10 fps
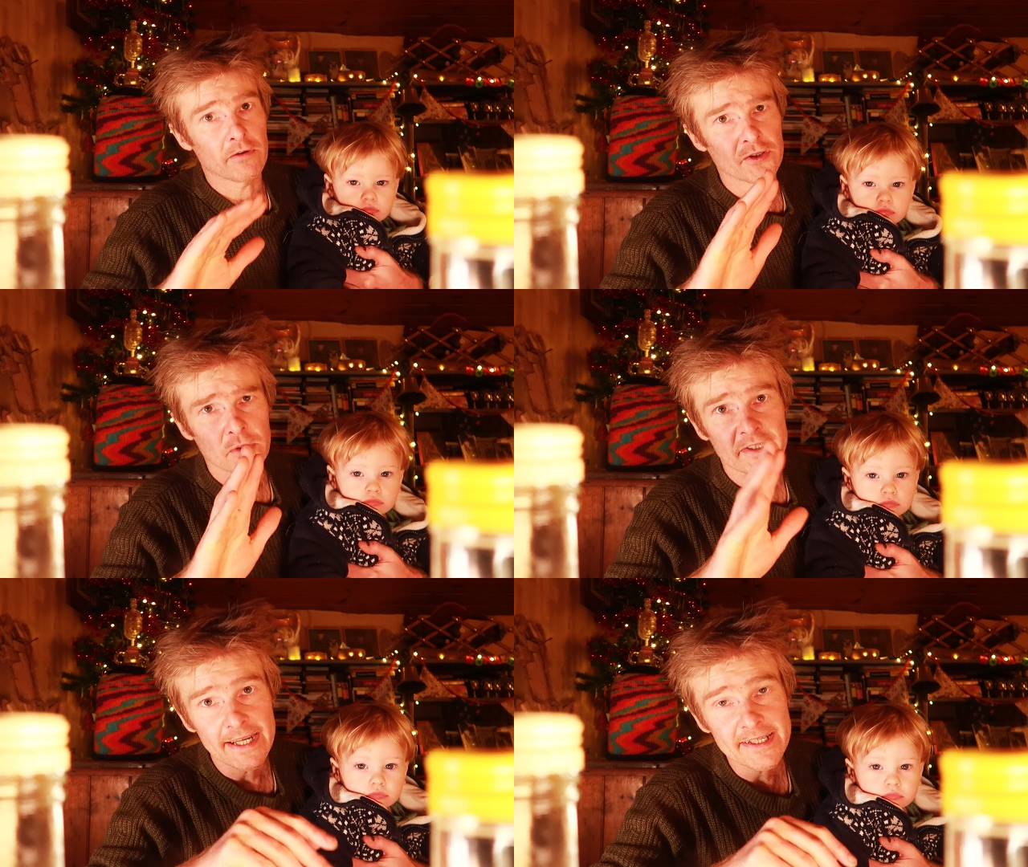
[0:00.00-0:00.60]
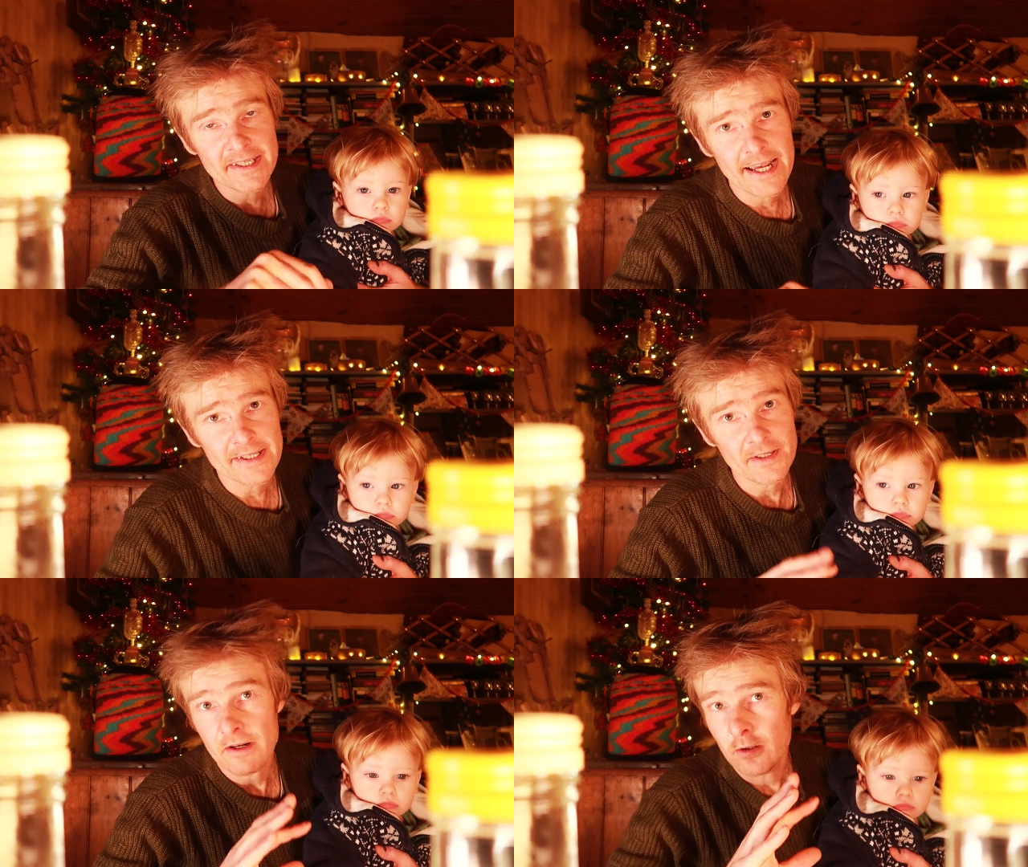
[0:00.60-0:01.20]
Speaker 1: I'm going to do a taste
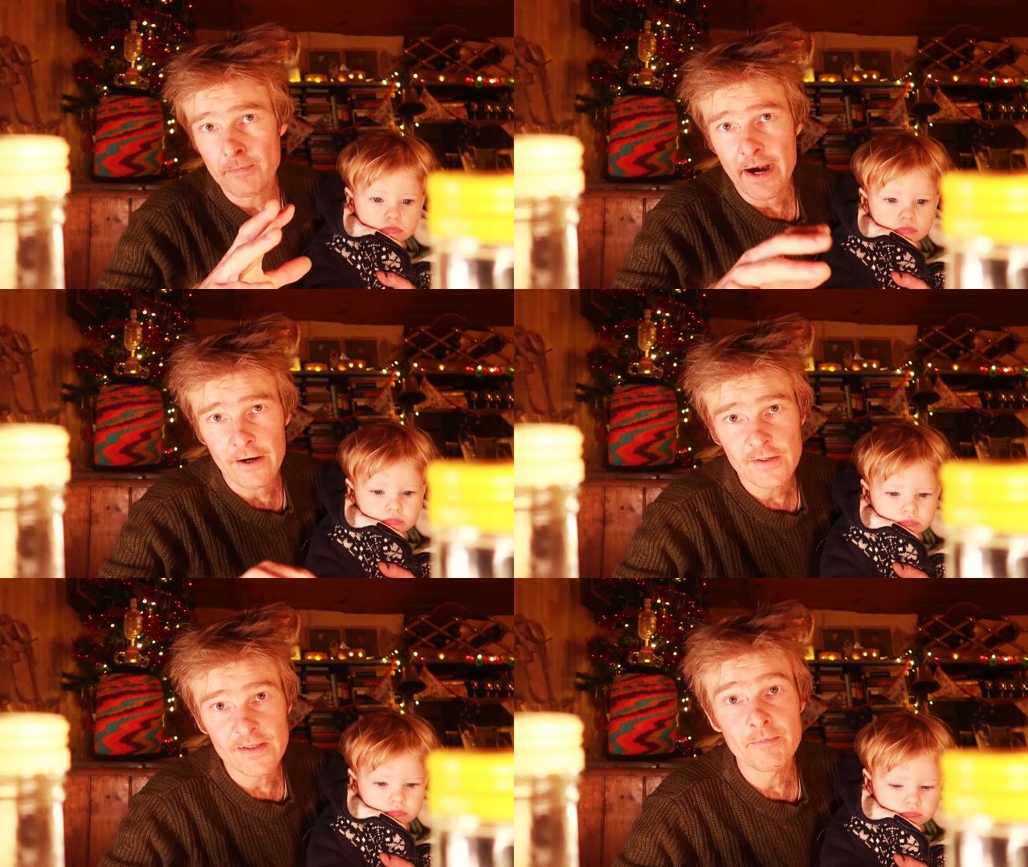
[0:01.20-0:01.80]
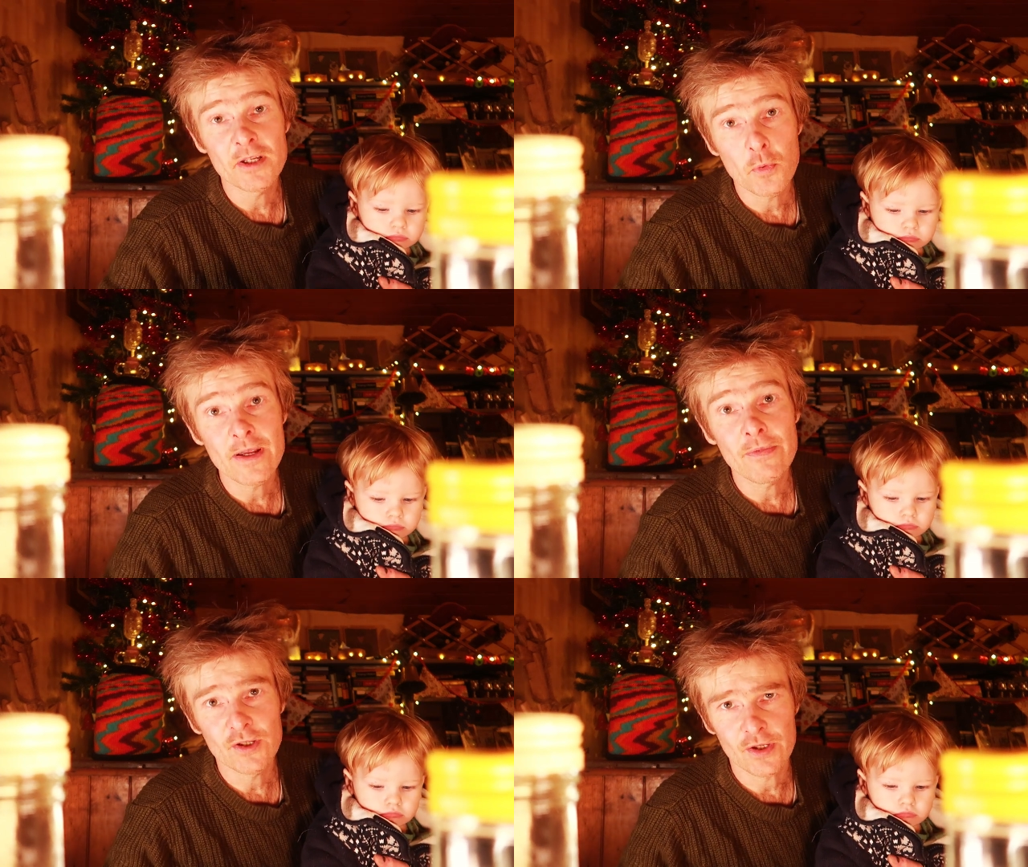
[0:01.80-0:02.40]
test comparison
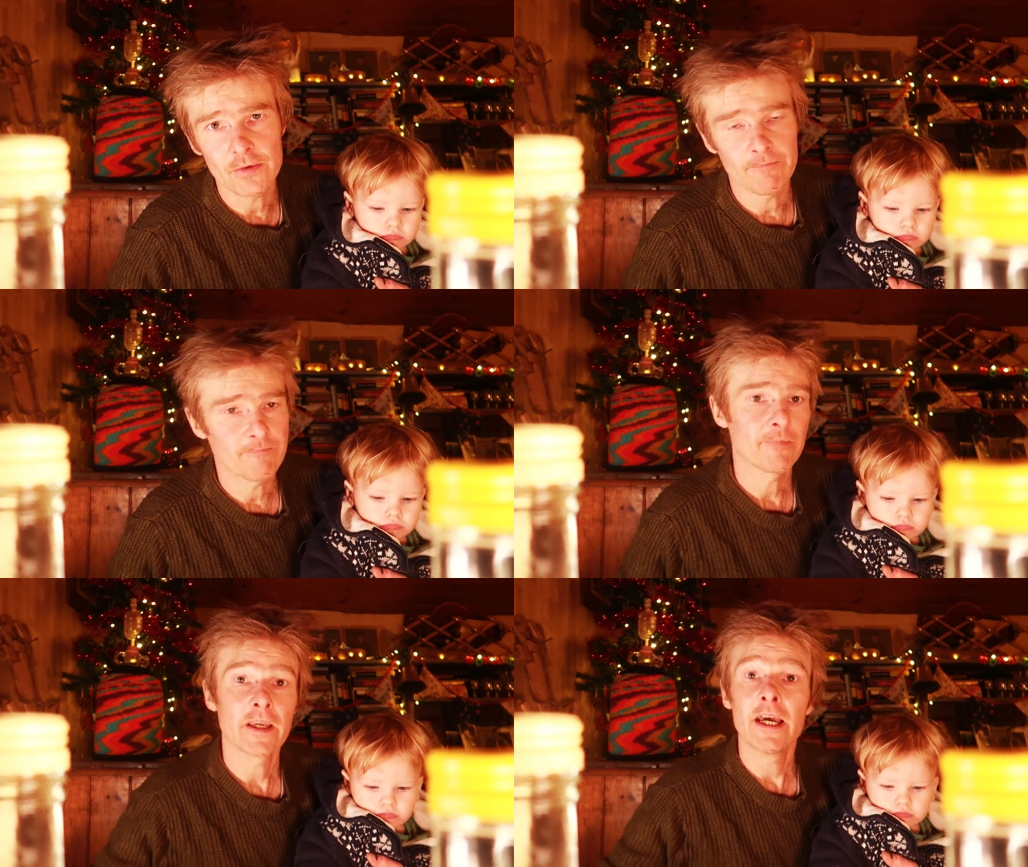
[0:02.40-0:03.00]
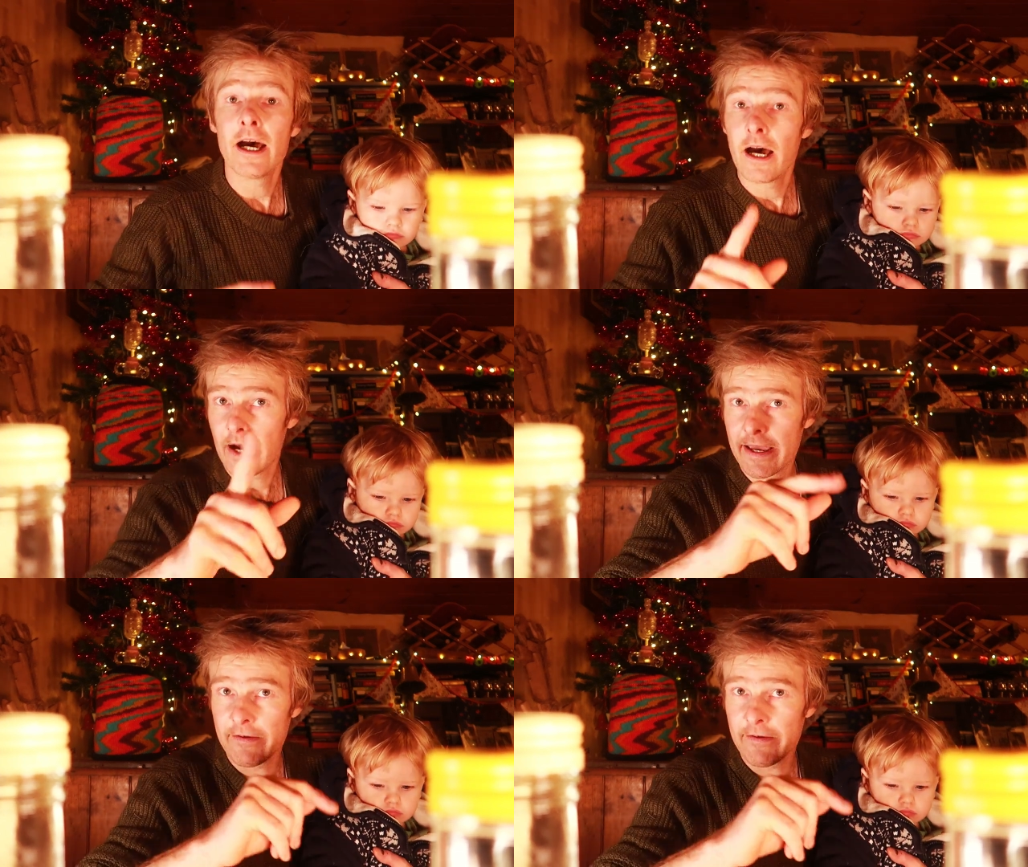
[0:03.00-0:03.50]
between the two. I